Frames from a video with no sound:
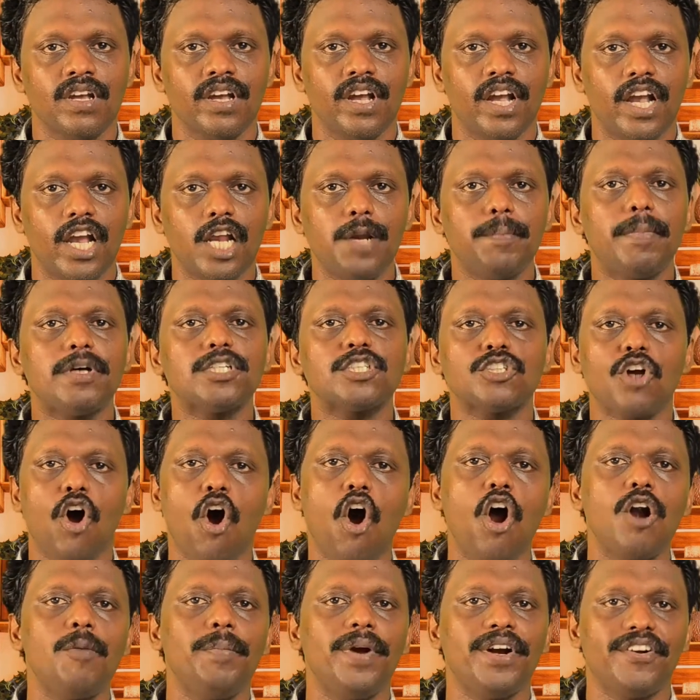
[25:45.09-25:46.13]
It must all
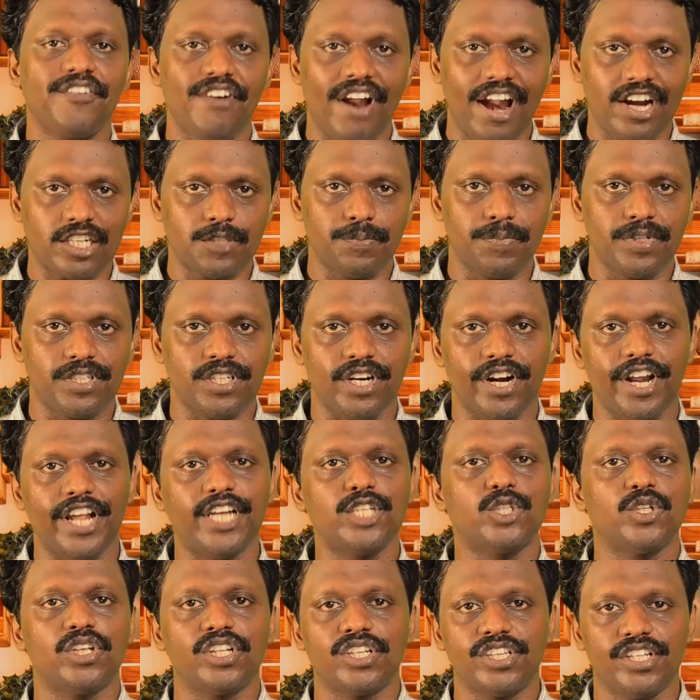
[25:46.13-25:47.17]
be transmitted into
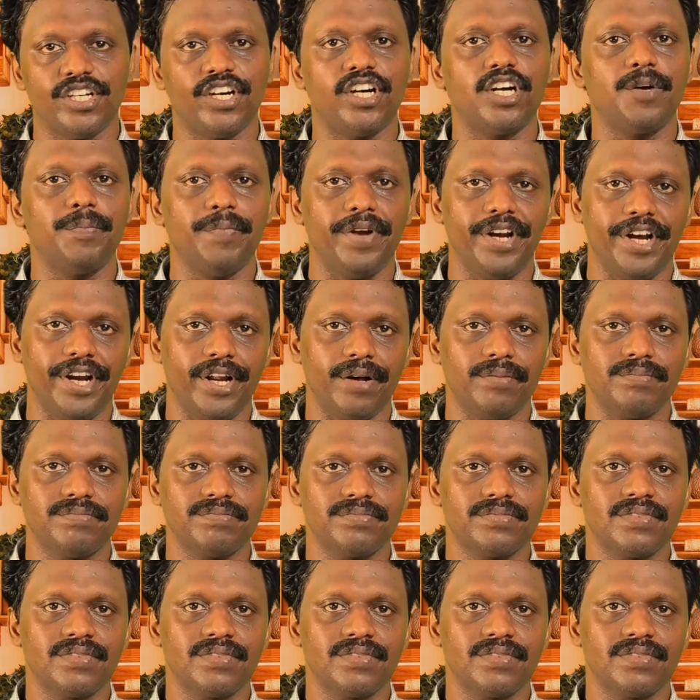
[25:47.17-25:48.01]
the third medium,